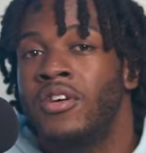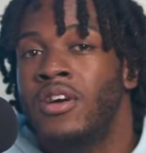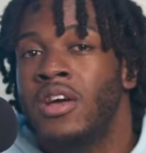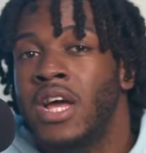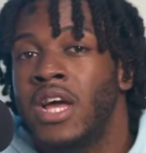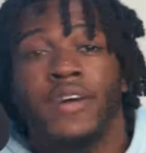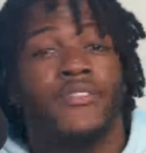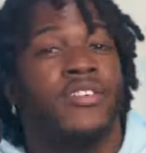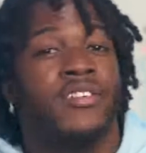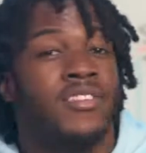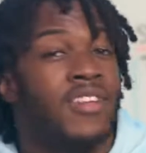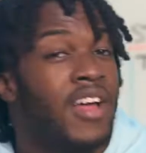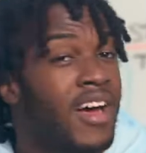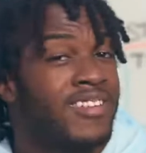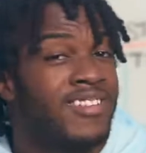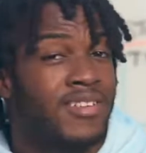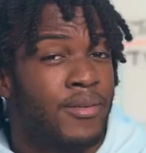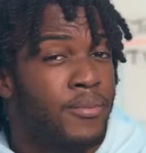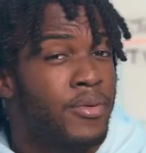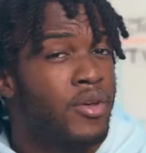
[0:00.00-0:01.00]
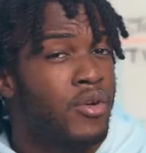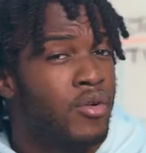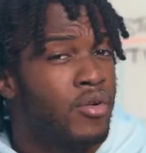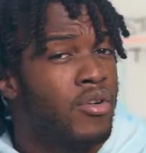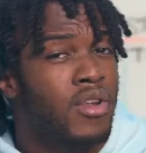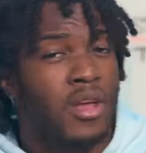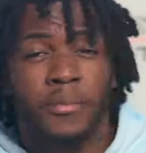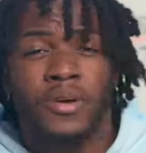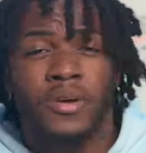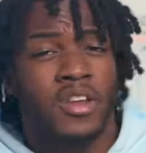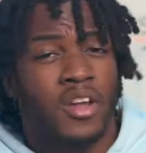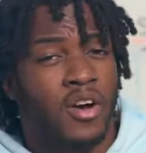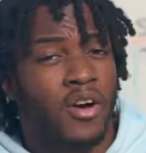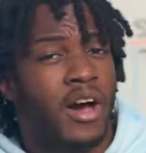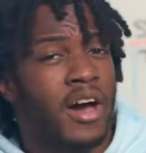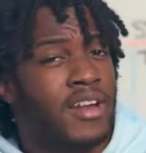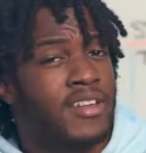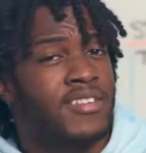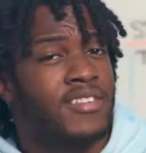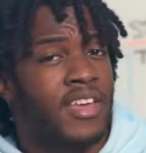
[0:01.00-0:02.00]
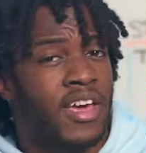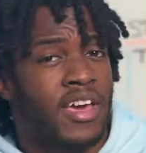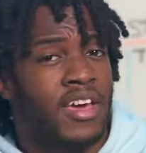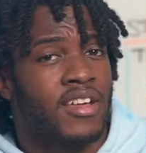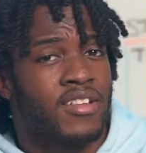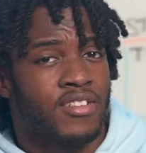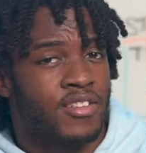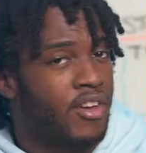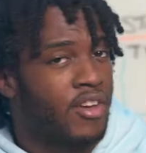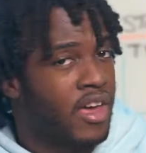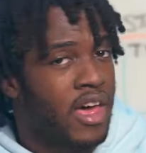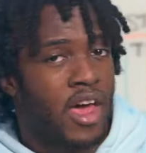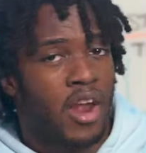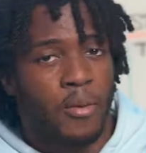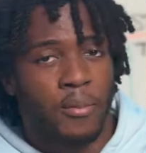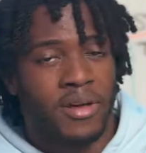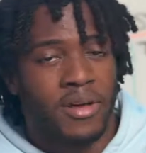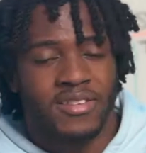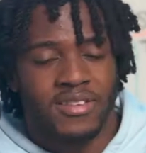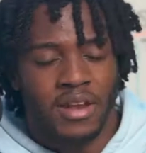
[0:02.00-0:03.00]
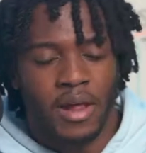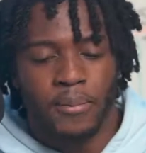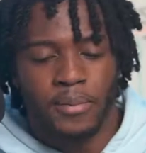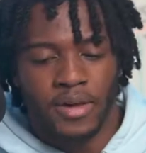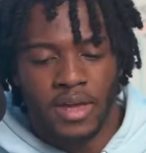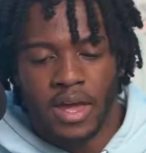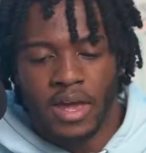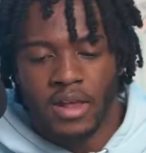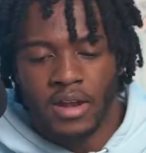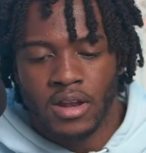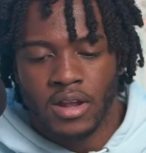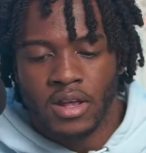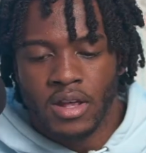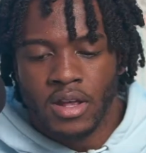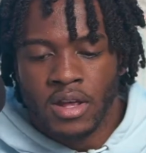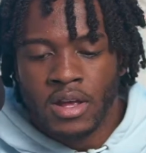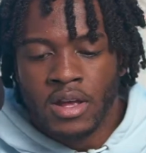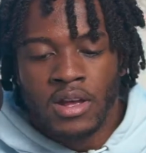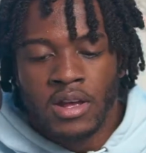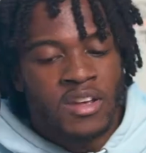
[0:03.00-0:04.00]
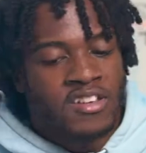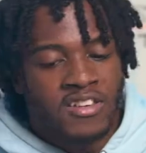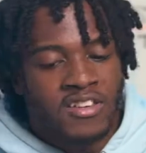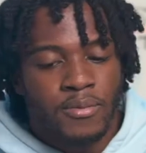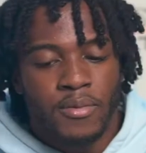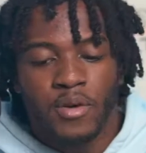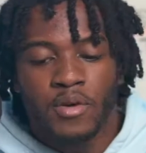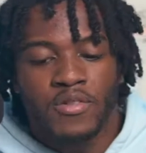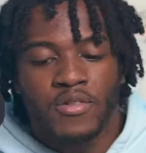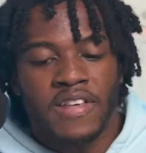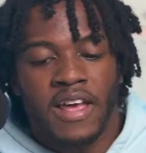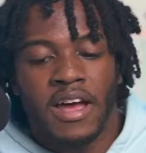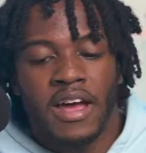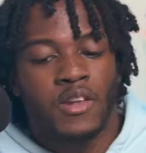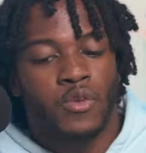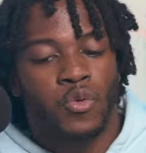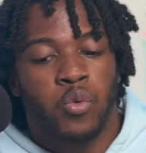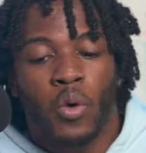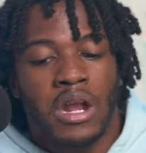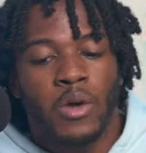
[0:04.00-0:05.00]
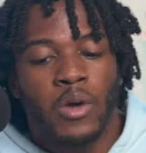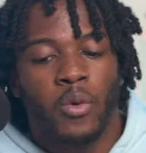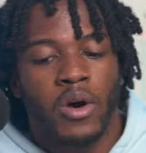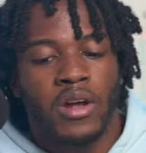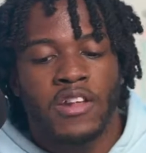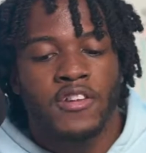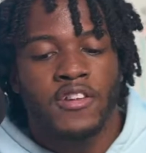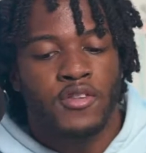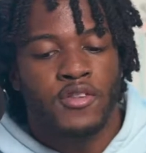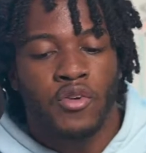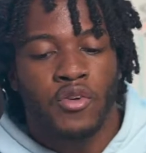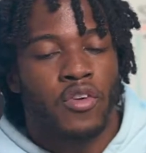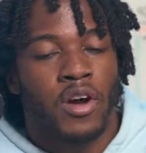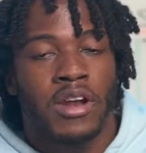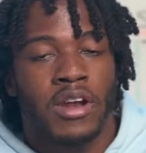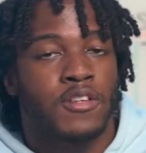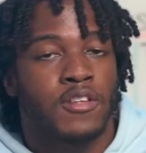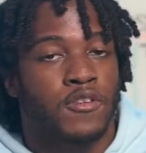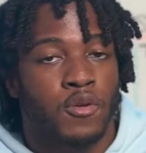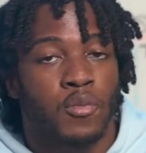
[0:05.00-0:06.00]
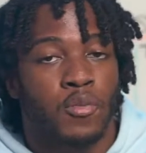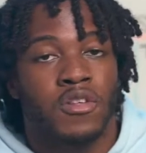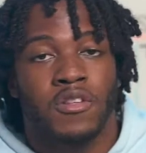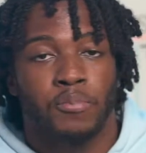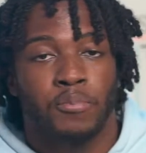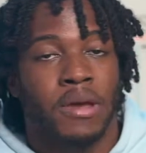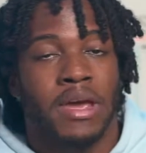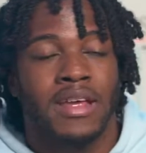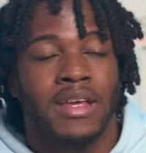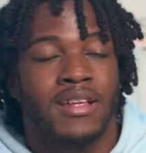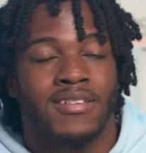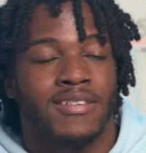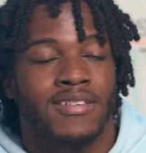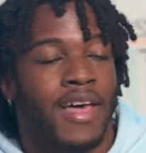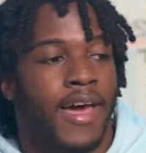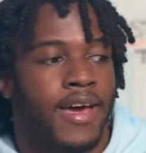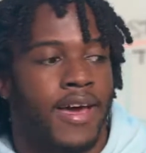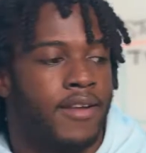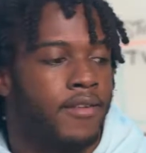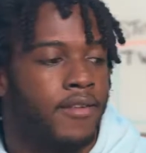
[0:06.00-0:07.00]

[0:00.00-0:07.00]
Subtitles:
If it's not Shemu, let me know how to say it so I don't mess it up again. Shemu said 21-2 run as soon as Peyton sat.